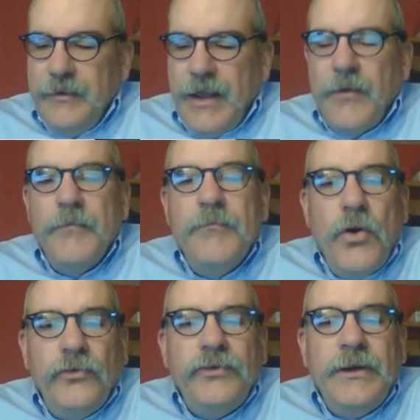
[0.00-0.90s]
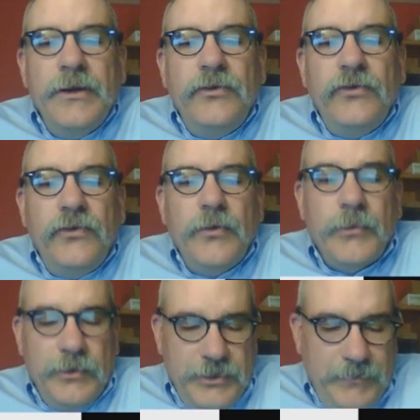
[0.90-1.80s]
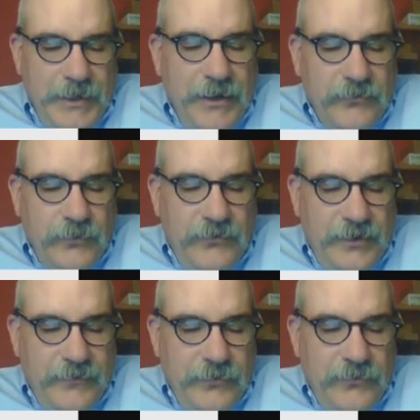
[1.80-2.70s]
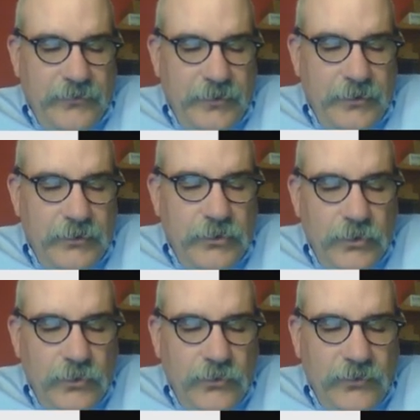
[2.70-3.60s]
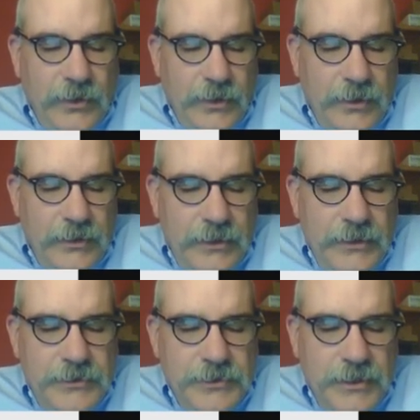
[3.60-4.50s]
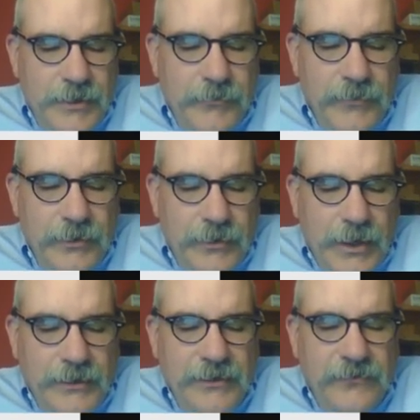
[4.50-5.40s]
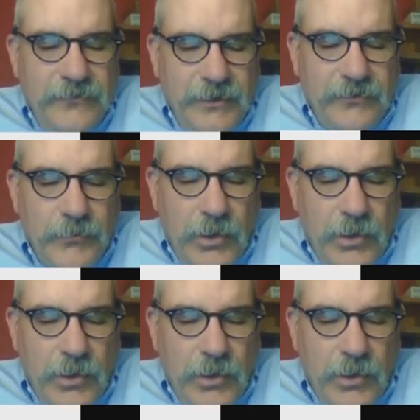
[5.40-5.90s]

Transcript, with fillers: Now, most consumer GPS receivers use an EGM 96